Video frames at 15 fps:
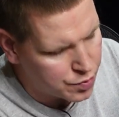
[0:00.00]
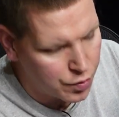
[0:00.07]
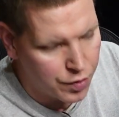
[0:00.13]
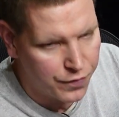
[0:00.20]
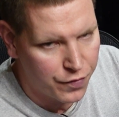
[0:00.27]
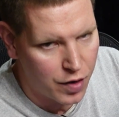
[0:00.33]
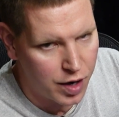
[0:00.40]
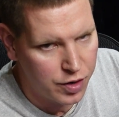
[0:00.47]

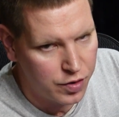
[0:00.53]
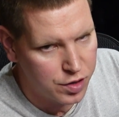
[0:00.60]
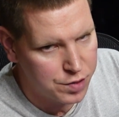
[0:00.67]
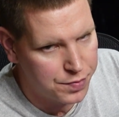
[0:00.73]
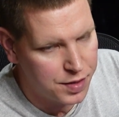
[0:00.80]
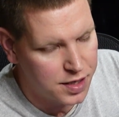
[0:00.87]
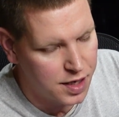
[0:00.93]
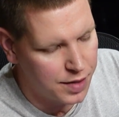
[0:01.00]
one for our
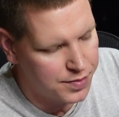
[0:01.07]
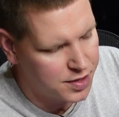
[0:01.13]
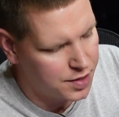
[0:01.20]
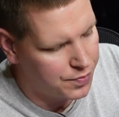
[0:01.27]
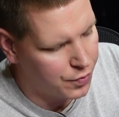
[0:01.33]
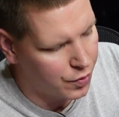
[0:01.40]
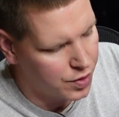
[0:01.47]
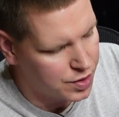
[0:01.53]
USB Type-C
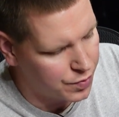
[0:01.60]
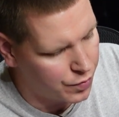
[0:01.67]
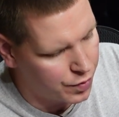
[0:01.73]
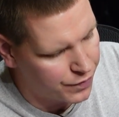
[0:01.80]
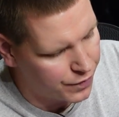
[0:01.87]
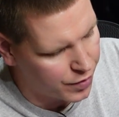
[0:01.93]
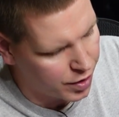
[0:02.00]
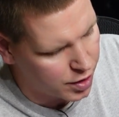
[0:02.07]
ports and
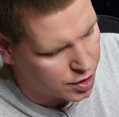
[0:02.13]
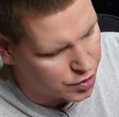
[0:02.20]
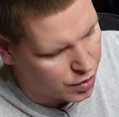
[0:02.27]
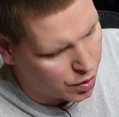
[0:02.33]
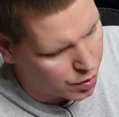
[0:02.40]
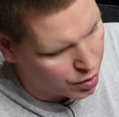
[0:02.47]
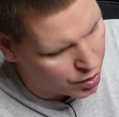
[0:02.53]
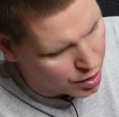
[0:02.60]
one for the
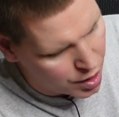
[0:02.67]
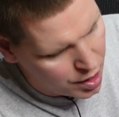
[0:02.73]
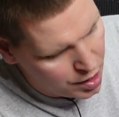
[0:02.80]
controller.